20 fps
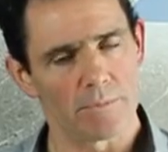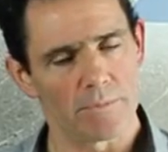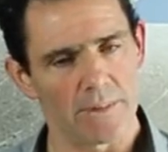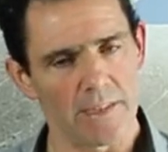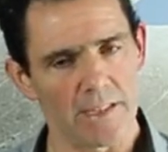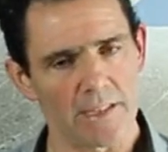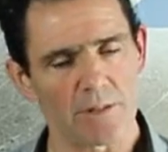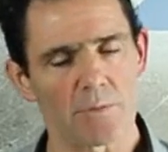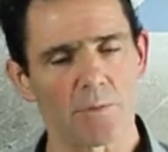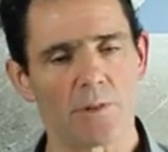
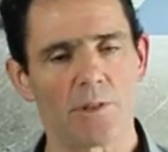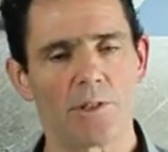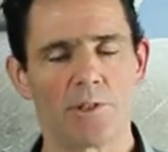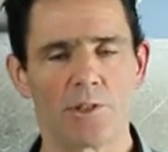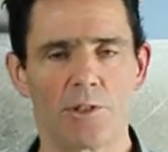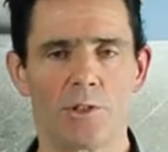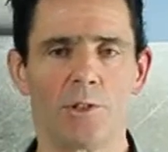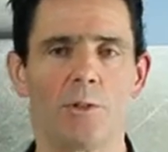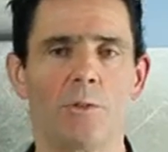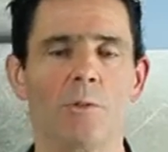this will
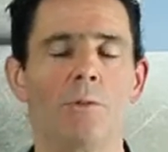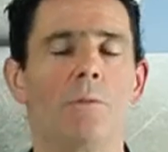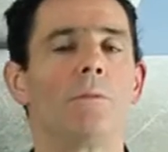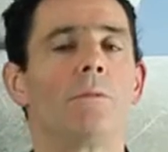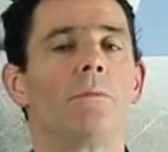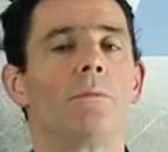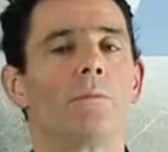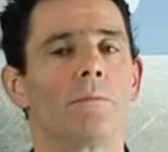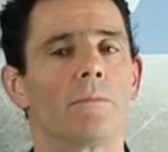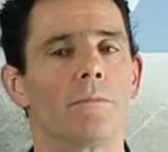do
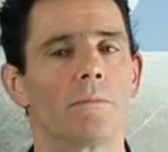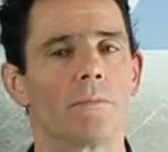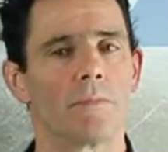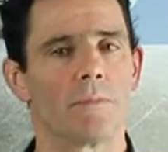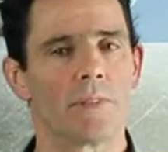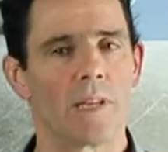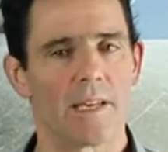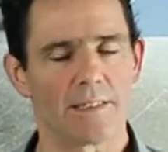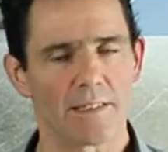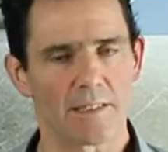
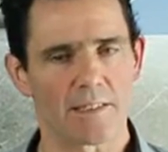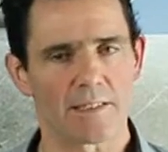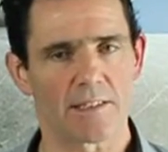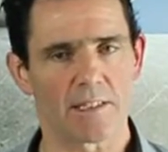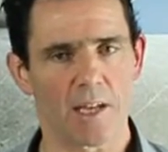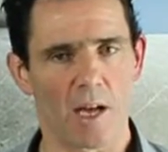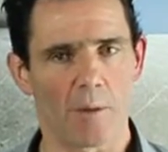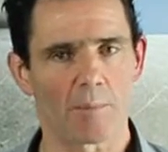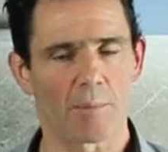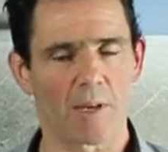as a
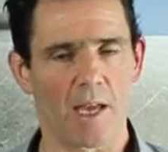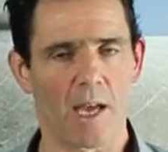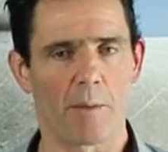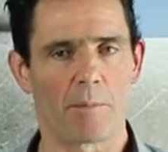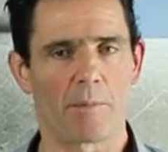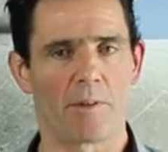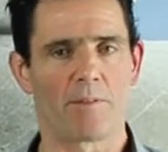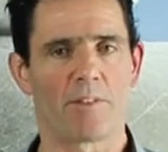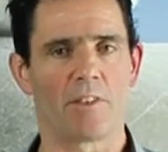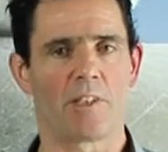
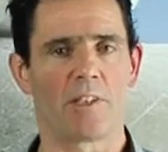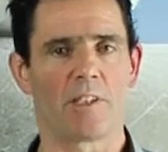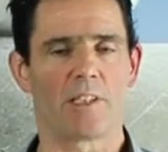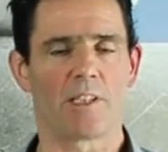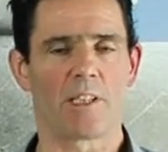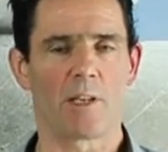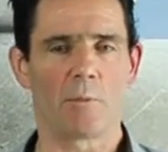stopgap, if you like.